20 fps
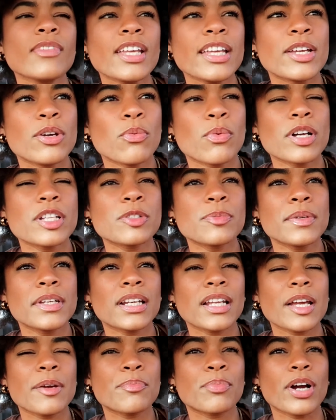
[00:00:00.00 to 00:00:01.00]
he wants me to
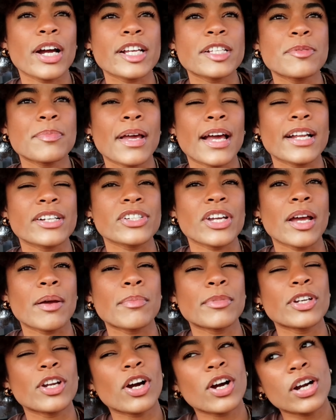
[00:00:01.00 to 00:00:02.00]
like price match at
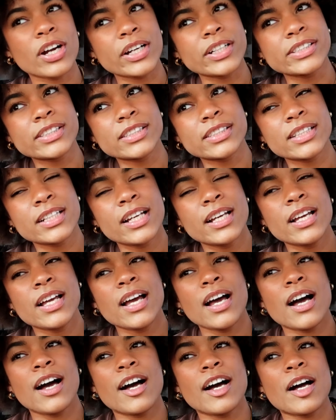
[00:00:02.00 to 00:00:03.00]
Menards
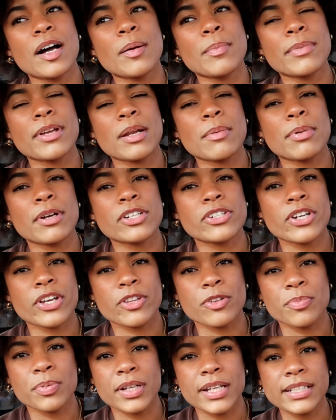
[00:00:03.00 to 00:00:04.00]
and a bunch of
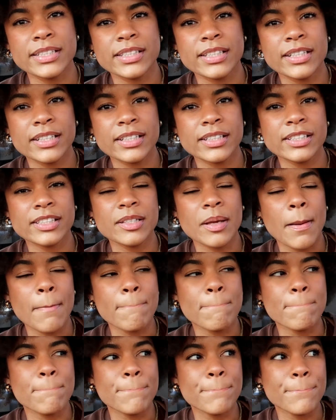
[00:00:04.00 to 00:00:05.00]
other places,
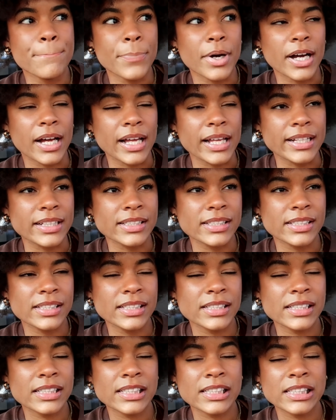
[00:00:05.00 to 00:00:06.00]
but
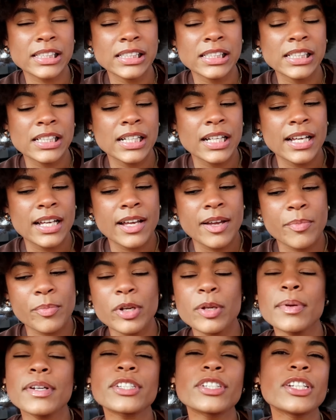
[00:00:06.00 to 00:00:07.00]

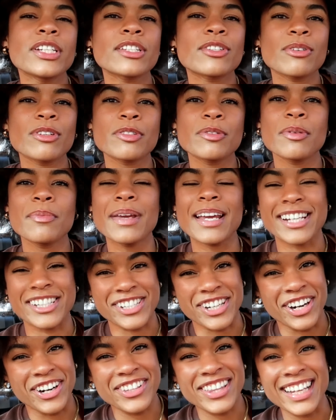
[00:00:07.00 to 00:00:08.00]
pretty much he just wants me to make
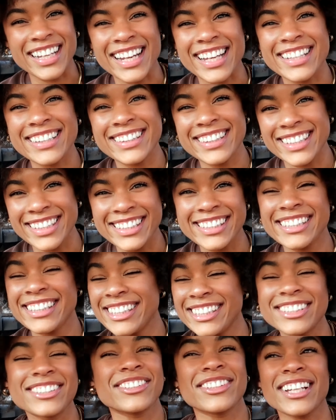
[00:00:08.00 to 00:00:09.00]
sure that like
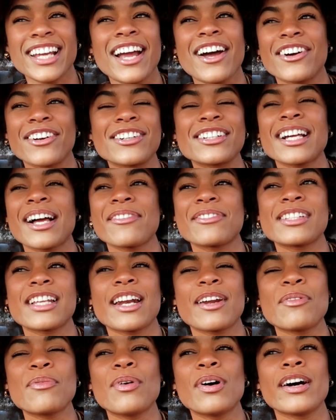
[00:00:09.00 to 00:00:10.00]
these are the countertops that
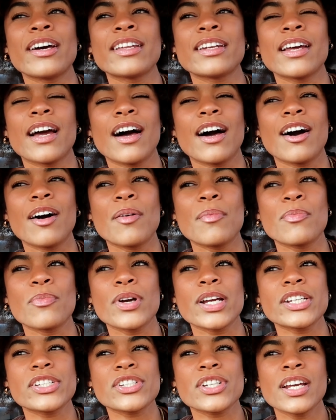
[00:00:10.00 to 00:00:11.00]
I want,
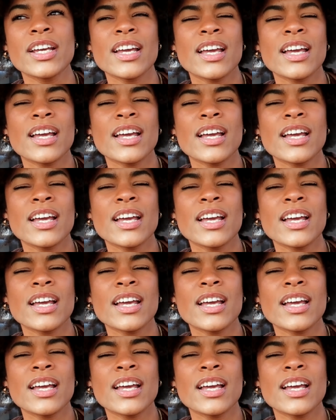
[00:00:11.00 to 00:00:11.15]
which